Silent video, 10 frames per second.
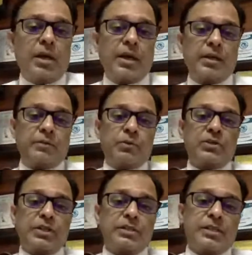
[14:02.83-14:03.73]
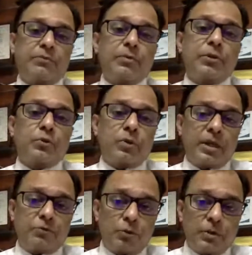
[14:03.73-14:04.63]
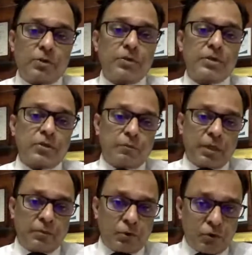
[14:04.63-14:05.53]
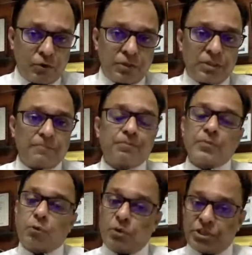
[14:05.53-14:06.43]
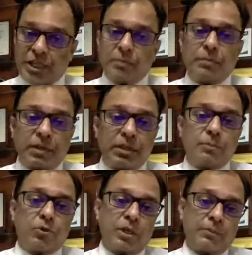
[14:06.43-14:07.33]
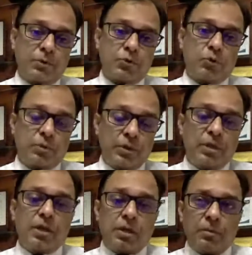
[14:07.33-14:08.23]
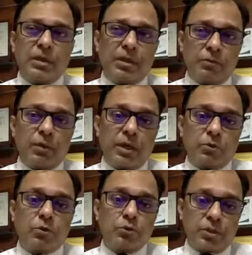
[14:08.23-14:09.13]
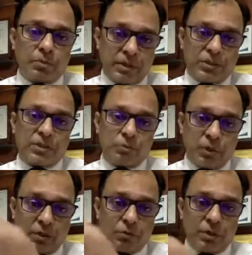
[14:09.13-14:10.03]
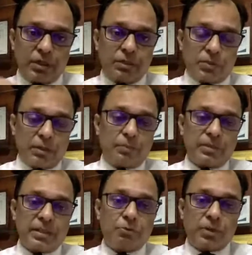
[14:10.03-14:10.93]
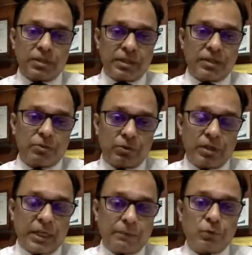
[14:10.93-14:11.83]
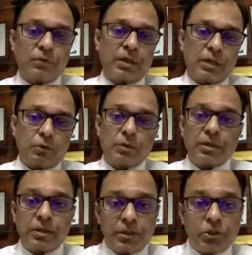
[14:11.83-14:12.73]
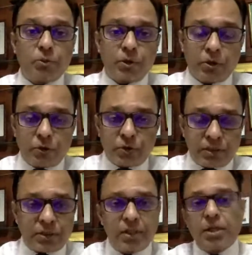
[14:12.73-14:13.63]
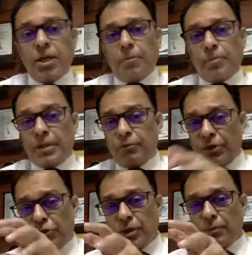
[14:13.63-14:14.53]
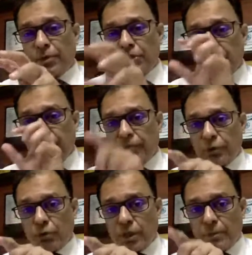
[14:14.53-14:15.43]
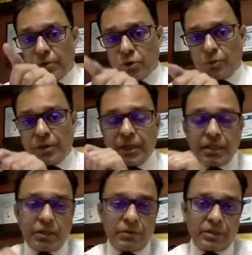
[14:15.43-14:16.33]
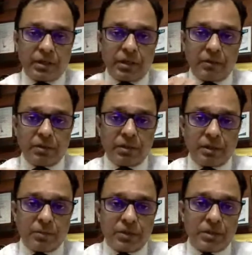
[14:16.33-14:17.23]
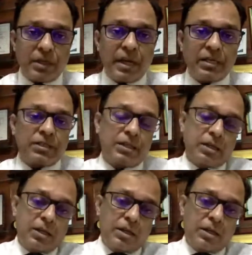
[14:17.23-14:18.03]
and we still see women who have tuberculosis of pelvic organs, which can be picked up on laparoscopy, meaning we have to do some tests, we have to take some samples out and send it to the lab to find out whether there is tuberculosis. But visual impression when we do laparoscopy can give us an idea whether that person has